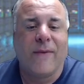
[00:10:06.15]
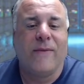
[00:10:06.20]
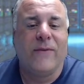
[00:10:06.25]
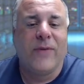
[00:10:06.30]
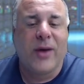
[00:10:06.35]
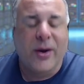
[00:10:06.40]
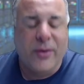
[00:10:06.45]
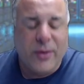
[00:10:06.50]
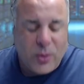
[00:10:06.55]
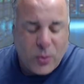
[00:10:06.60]

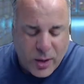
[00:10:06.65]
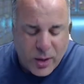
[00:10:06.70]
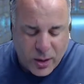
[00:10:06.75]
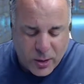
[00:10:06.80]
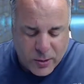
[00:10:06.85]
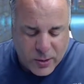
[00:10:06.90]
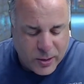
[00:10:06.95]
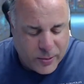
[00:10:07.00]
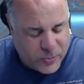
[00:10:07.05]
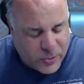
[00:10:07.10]
Very
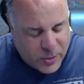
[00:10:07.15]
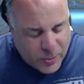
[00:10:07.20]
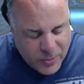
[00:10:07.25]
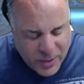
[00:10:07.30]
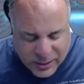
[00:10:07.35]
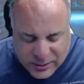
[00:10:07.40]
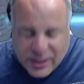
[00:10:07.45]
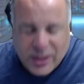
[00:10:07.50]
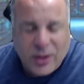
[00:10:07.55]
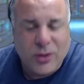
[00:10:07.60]
well. I'm
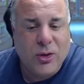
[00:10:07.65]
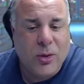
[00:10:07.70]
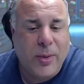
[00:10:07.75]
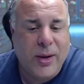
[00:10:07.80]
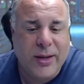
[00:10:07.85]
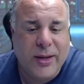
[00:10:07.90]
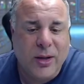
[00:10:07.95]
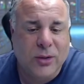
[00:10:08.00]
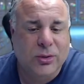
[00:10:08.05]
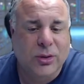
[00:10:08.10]
not telling
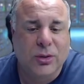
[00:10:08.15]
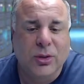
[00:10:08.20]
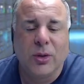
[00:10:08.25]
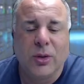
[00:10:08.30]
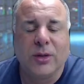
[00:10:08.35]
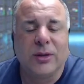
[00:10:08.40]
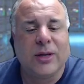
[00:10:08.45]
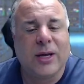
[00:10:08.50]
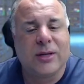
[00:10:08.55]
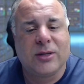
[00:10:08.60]
nobody else to do
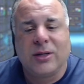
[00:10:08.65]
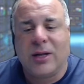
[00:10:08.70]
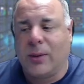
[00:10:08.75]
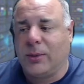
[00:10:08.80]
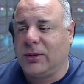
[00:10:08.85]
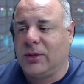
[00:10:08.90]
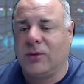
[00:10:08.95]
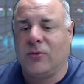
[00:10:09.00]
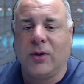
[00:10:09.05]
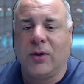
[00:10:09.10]
it. That's not
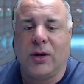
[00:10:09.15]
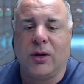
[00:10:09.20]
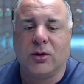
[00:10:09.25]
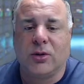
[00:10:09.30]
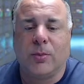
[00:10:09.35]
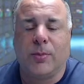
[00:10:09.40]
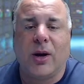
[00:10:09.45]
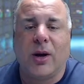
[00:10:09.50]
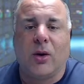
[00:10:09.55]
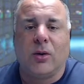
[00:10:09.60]
what this video is
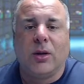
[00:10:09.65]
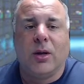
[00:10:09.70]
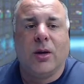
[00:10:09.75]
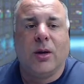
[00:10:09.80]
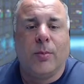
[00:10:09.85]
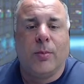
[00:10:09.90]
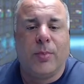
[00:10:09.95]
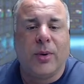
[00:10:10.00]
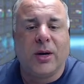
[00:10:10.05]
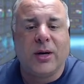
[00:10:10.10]
about.
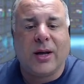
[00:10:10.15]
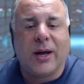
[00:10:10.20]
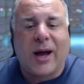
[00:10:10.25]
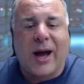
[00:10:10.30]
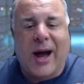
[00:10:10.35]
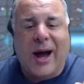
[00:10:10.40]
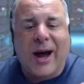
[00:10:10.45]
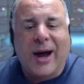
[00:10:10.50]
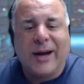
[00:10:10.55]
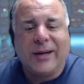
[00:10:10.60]
But
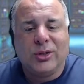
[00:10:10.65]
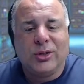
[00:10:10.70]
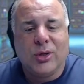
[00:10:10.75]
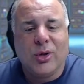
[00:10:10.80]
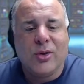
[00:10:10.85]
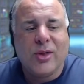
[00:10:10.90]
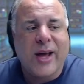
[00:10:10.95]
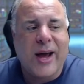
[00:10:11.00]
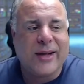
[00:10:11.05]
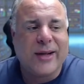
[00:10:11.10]
I
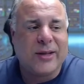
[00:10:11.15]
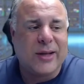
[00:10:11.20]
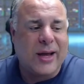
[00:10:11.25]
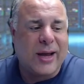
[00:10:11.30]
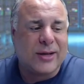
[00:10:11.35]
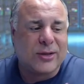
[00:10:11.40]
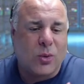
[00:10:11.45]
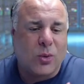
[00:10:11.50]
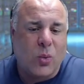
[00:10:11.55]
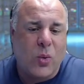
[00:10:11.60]
do that
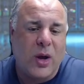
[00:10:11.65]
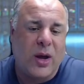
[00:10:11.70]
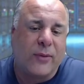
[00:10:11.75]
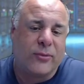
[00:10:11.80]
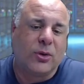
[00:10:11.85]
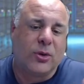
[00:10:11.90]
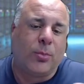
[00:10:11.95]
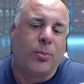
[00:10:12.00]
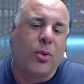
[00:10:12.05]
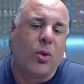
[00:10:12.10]
as a way of
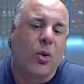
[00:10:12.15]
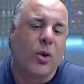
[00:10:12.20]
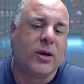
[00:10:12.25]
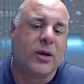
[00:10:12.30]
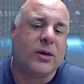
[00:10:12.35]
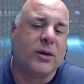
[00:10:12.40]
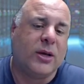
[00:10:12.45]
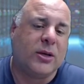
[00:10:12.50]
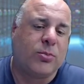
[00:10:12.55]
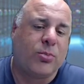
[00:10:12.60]

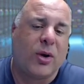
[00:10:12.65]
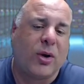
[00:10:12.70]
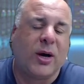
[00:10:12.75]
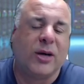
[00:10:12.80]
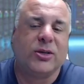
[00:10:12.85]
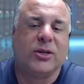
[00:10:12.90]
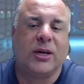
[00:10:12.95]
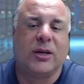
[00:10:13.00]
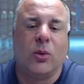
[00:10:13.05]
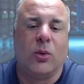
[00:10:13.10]
supporting this
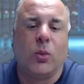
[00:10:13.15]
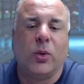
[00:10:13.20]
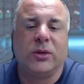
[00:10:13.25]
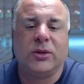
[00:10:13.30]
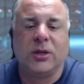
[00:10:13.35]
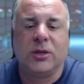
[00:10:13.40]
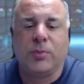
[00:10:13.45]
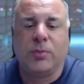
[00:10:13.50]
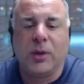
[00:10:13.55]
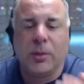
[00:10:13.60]
project and what
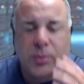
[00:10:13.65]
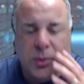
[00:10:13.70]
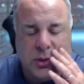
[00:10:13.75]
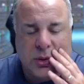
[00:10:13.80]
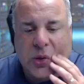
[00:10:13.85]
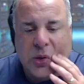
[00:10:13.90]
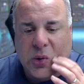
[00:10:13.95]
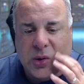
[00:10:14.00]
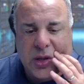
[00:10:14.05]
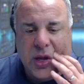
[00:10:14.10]
these people are
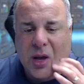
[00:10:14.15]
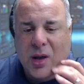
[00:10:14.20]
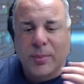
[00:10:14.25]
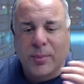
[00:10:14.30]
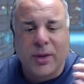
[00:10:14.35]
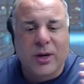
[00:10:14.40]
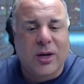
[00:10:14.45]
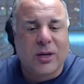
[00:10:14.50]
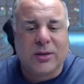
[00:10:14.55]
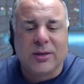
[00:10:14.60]
doing,
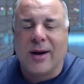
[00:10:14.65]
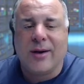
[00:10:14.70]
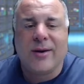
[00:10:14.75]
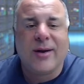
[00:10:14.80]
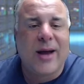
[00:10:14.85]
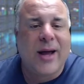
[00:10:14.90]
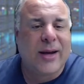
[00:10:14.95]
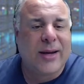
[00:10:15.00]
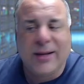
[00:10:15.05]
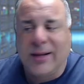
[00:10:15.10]
because they're
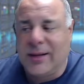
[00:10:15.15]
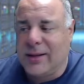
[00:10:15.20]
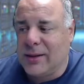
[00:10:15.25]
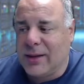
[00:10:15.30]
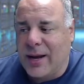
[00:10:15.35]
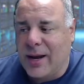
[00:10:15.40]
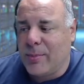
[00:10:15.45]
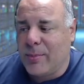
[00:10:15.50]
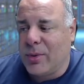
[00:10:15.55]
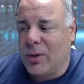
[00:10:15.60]
not getting
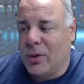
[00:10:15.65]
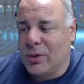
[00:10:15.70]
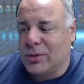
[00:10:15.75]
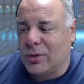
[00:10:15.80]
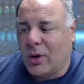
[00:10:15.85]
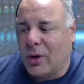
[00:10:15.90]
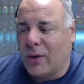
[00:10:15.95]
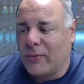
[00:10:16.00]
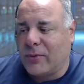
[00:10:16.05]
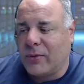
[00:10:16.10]
Lambos
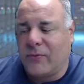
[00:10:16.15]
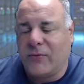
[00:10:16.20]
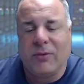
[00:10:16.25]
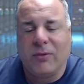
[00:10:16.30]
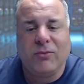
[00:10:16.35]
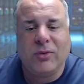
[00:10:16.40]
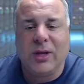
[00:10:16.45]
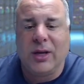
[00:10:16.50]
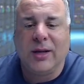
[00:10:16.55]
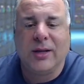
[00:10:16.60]
off of
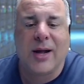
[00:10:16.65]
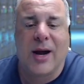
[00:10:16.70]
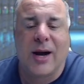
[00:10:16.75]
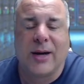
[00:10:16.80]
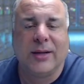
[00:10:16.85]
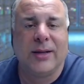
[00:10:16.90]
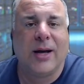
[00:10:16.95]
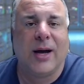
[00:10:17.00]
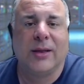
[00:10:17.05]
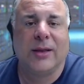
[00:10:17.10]

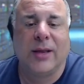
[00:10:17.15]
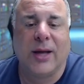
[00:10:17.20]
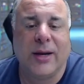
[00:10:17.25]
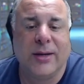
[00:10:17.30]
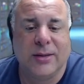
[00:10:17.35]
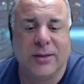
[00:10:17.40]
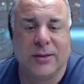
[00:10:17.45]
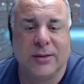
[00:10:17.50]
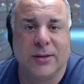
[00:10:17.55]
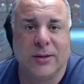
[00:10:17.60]
$15.99
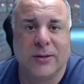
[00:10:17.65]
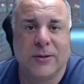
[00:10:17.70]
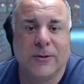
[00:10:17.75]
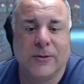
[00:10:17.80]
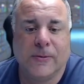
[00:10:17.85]
licenses.